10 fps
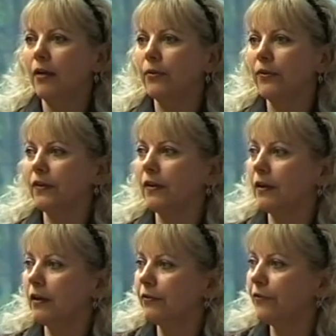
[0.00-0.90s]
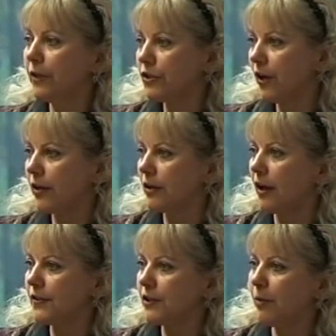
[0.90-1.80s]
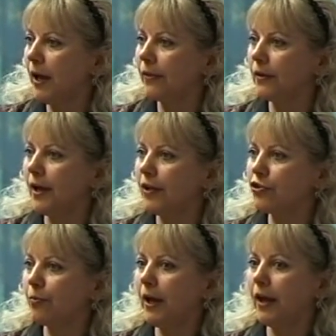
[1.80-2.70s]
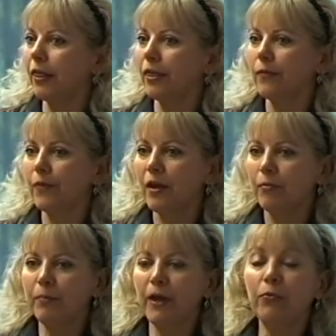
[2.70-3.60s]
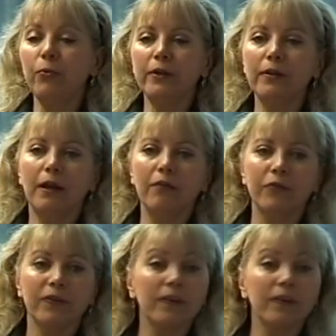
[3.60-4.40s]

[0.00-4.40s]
was a fully trained osteopath and naturopath, but my real love was